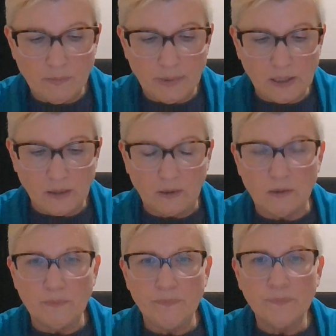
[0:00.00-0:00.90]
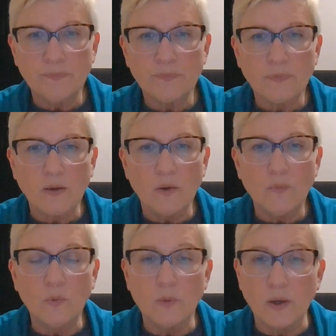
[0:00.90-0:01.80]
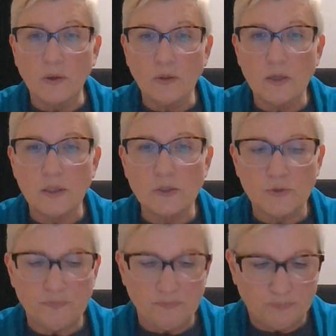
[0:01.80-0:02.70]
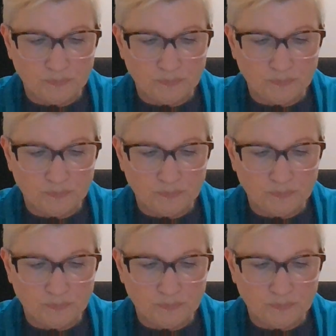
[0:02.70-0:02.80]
p.m., we will go to lunch.